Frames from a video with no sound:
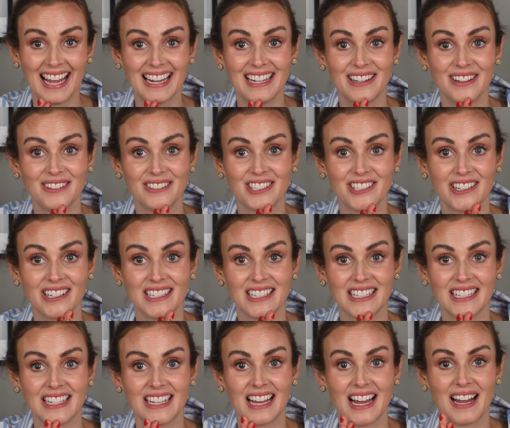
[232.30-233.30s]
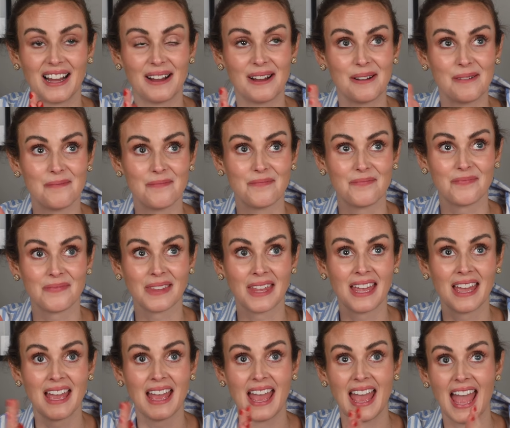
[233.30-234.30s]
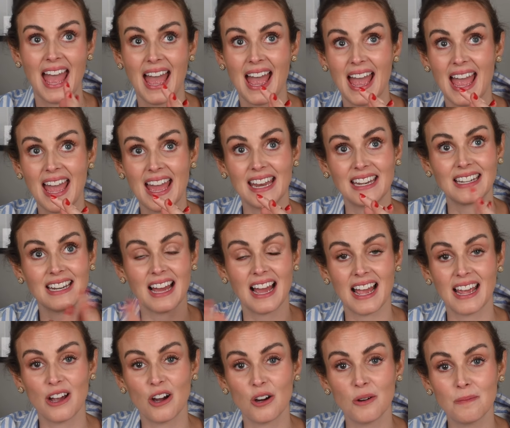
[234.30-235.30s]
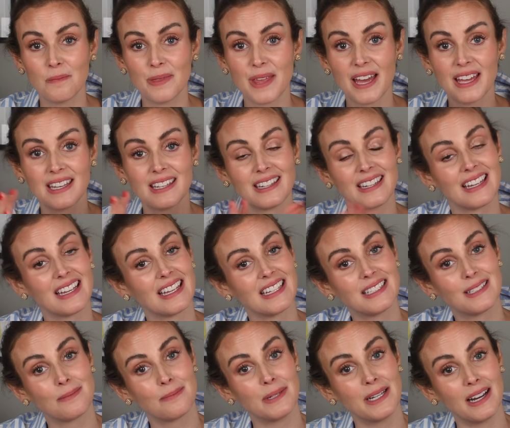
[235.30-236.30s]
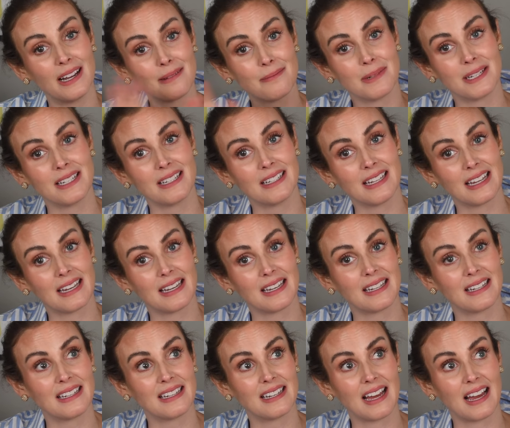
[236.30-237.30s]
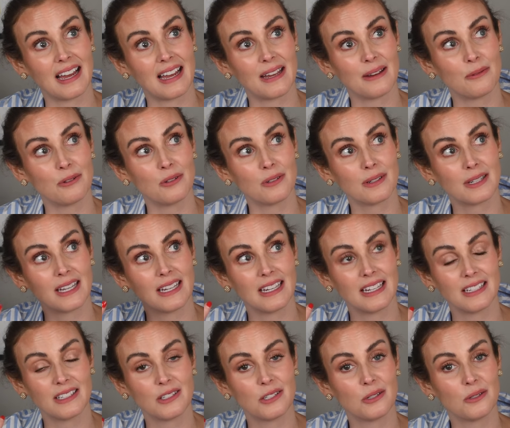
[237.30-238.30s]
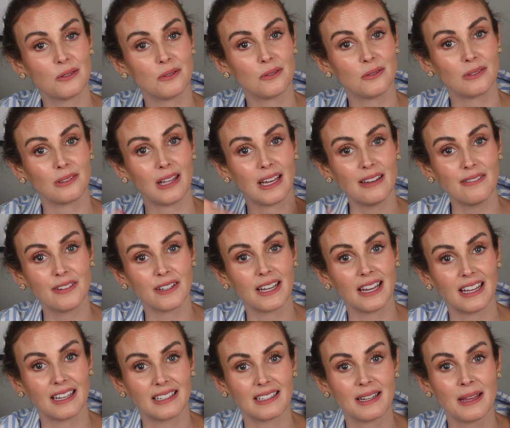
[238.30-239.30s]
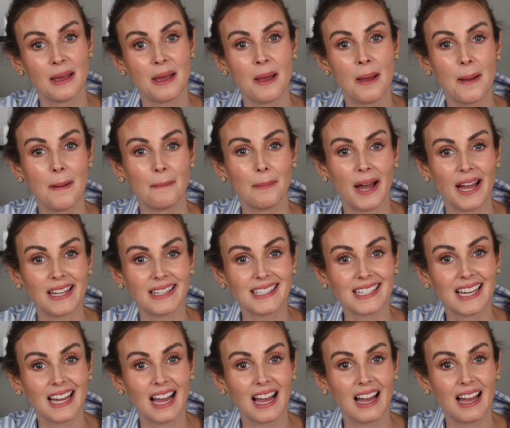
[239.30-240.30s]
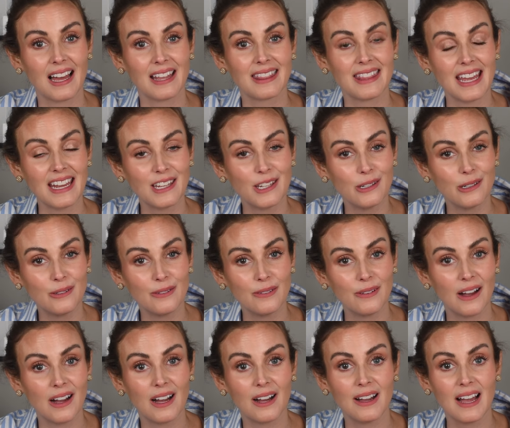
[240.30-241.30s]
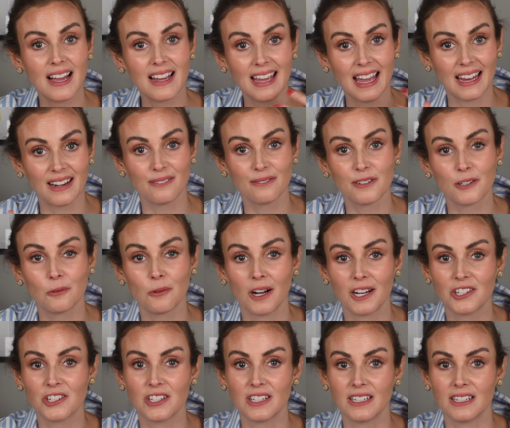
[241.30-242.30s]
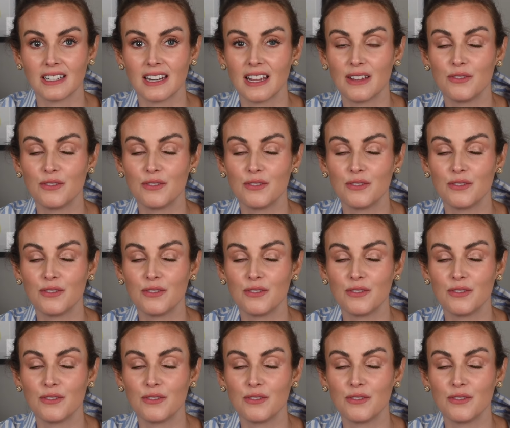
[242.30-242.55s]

I know it's crazy. Um, and I hope that it's beyond me and I will get into life again. But thank you again for watching.